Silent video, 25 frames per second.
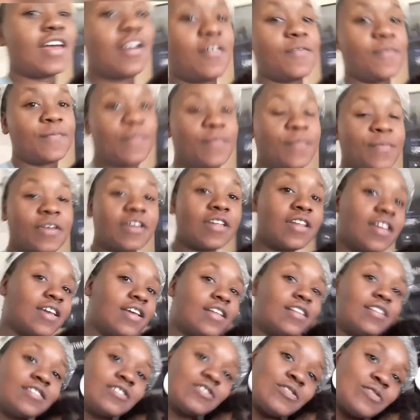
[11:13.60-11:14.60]
I'm gonna
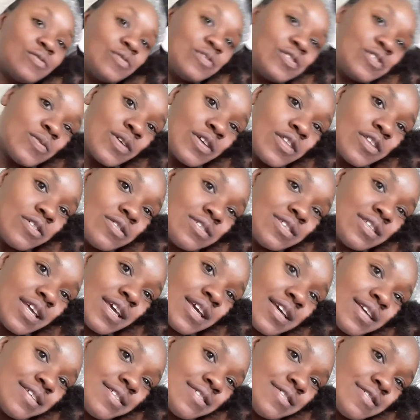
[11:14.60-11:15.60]
get to doing those
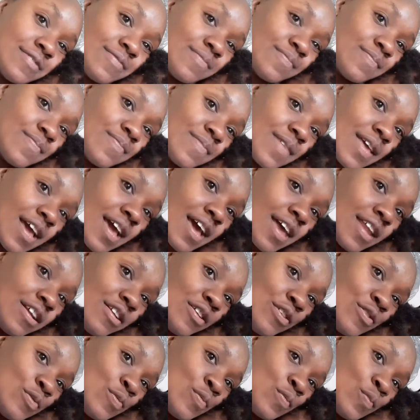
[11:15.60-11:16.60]
things I gotta
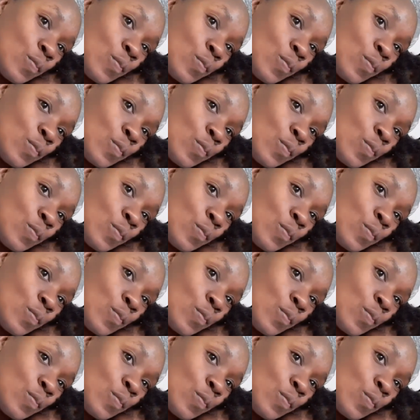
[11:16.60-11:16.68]
do